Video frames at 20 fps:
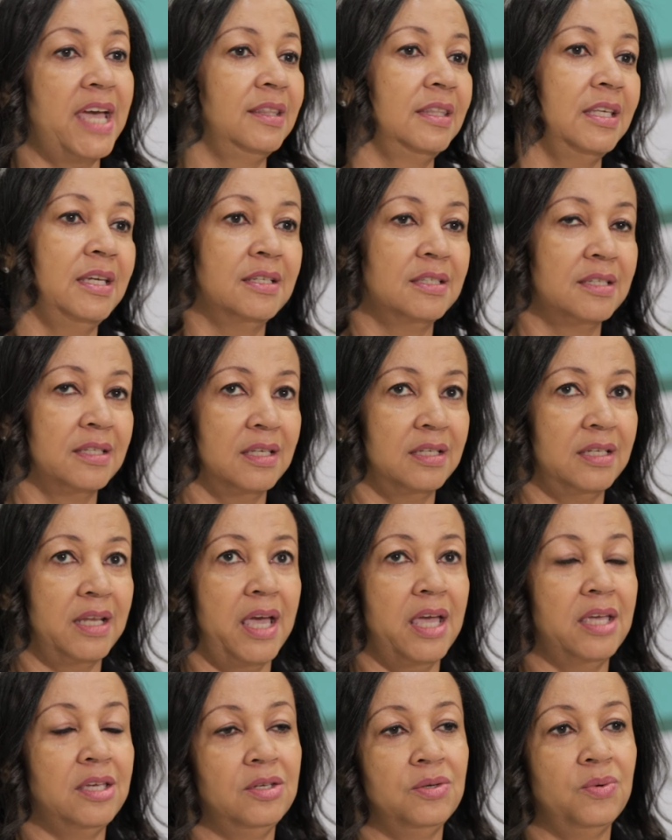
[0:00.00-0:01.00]
At the end of the
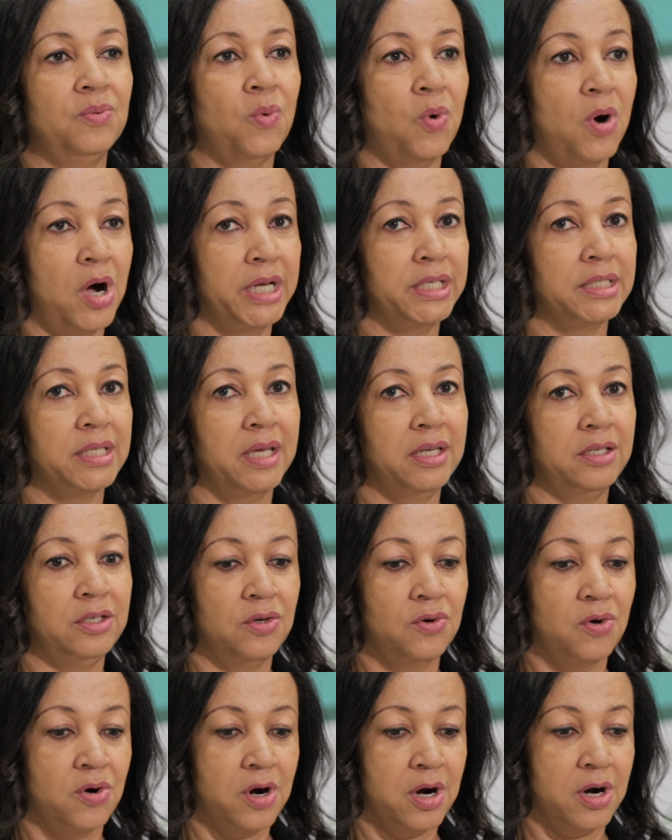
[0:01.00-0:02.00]
day, you want
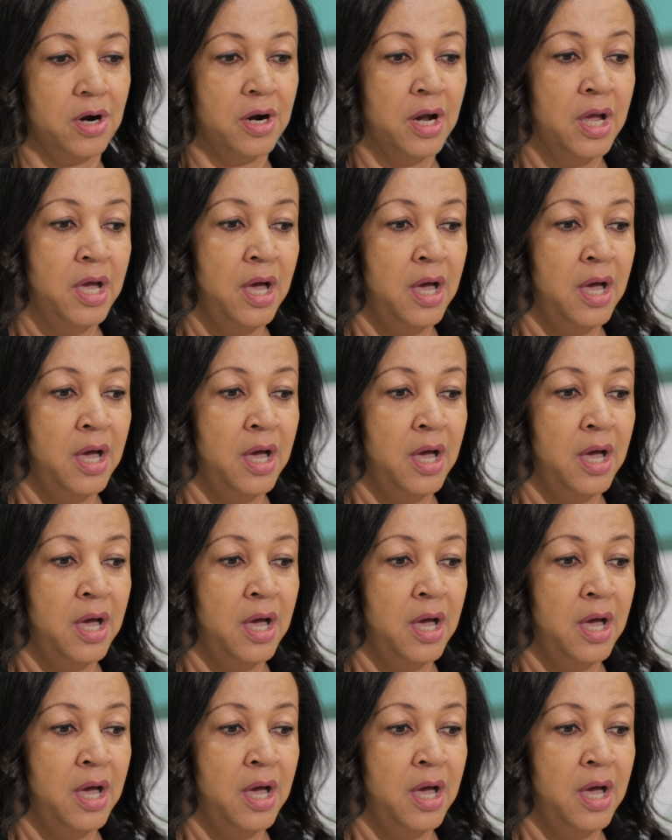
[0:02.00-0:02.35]
your